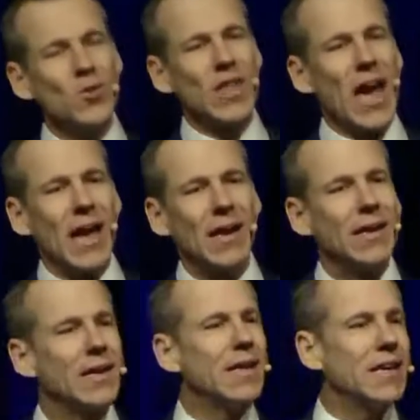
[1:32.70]
that
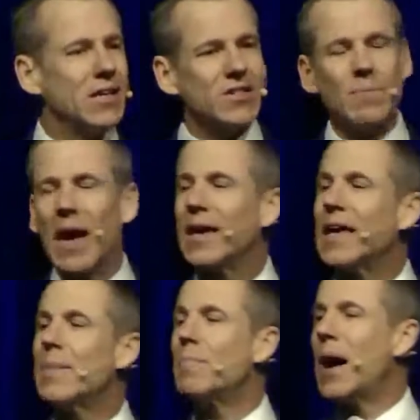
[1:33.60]
is by
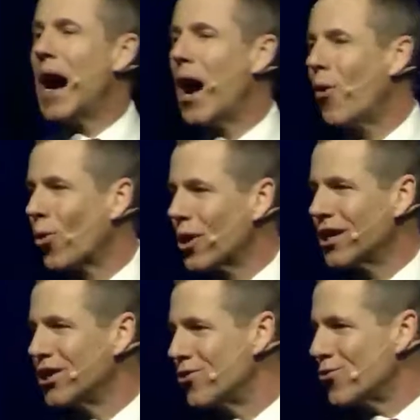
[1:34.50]

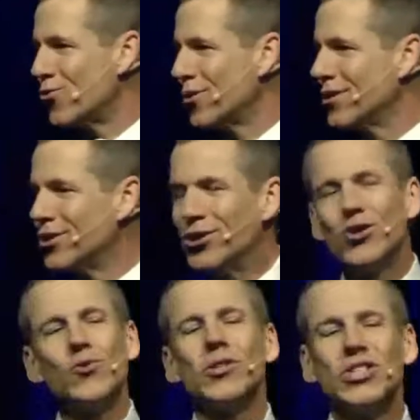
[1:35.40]
empowering you
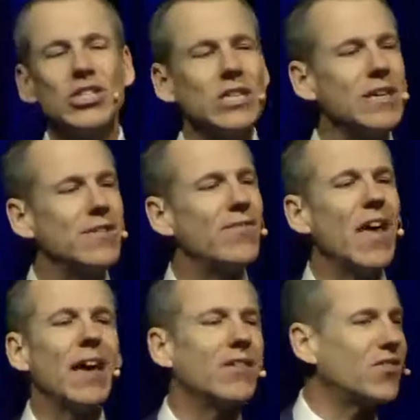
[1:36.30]
to achieve
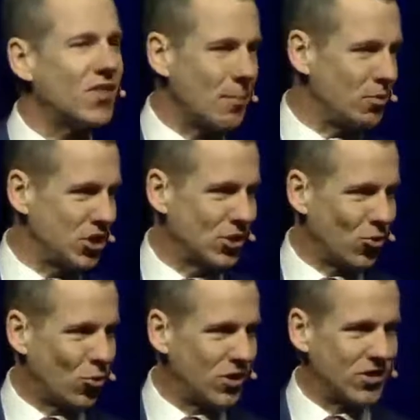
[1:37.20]
exceptional
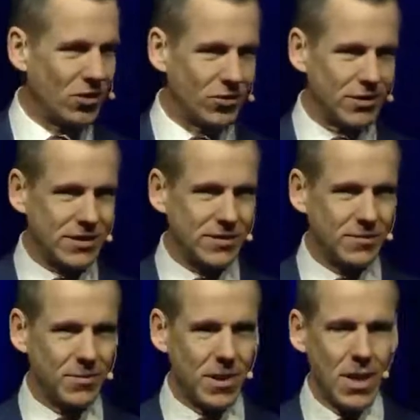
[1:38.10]
results,
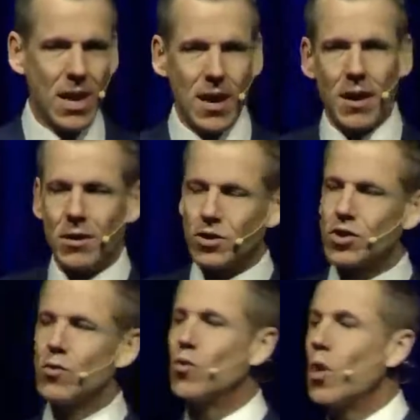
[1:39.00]

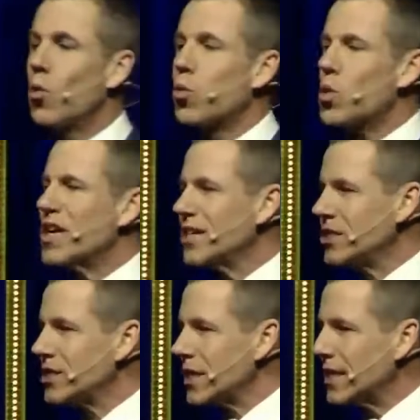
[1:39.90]
to
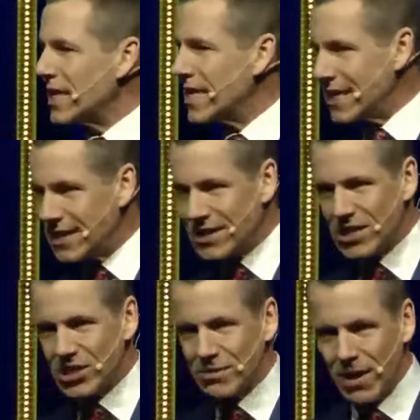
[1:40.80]
reach key
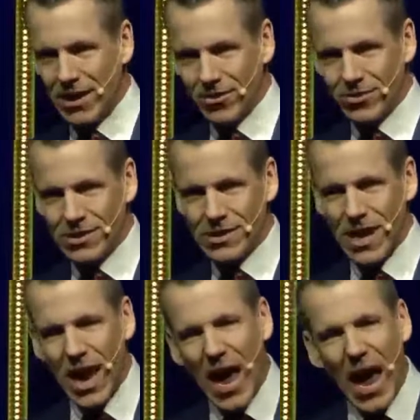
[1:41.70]
decision makers
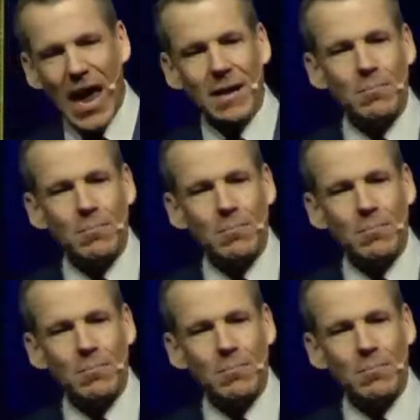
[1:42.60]
and